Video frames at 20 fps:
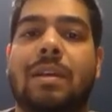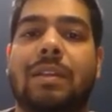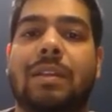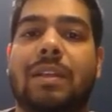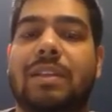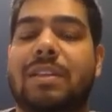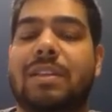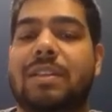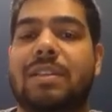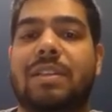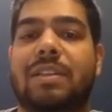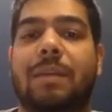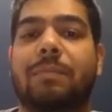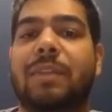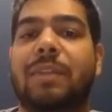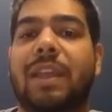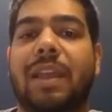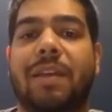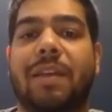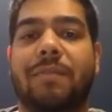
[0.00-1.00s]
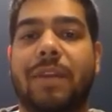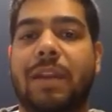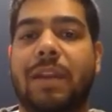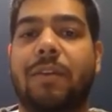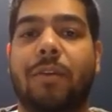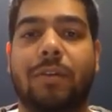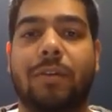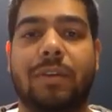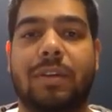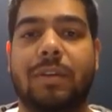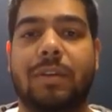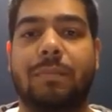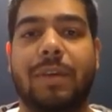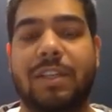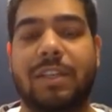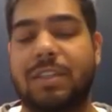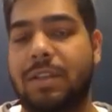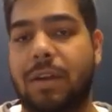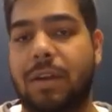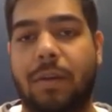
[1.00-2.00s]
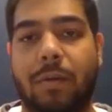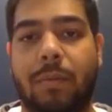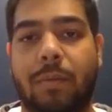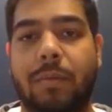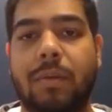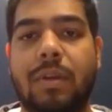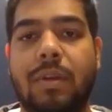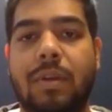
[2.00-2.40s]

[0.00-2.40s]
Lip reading: This is something every doctor must know.